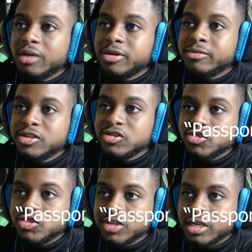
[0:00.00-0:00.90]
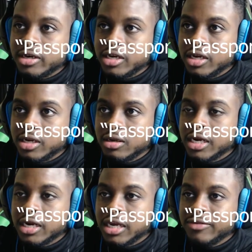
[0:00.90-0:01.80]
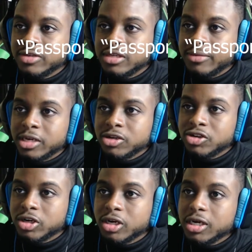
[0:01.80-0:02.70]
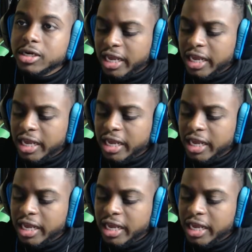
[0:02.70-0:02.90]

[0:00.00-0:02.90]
a copy of my social security and then I gave it to the manager